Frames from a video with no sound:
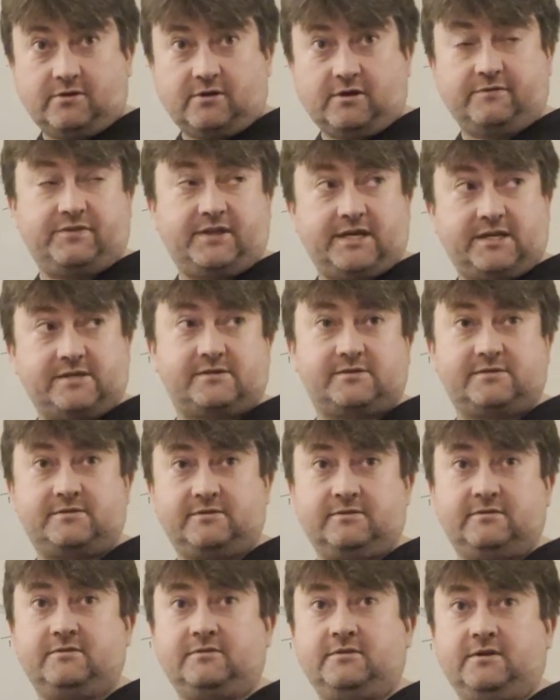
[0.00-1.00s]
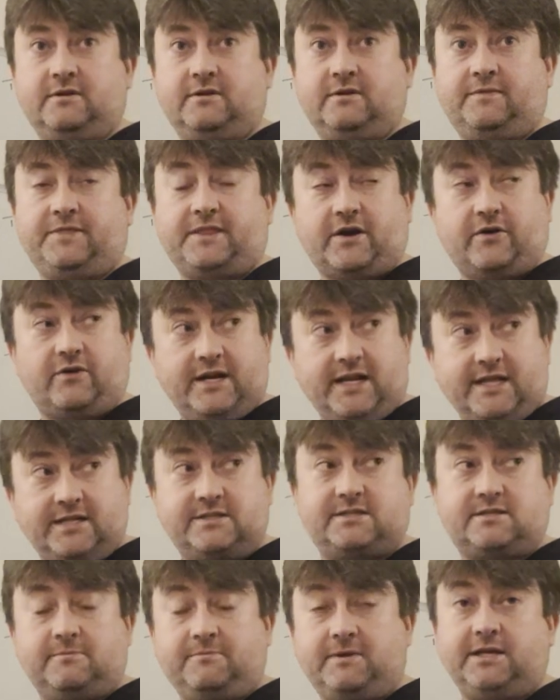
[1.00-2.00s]
of this. They're an
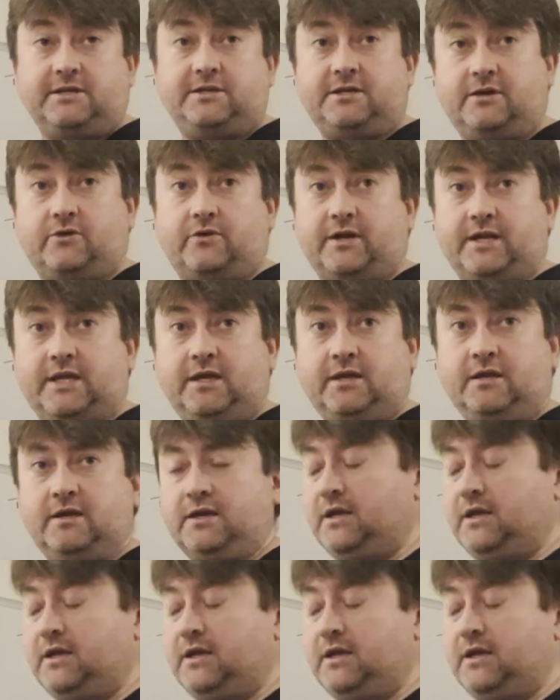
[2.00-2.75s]
intermediary,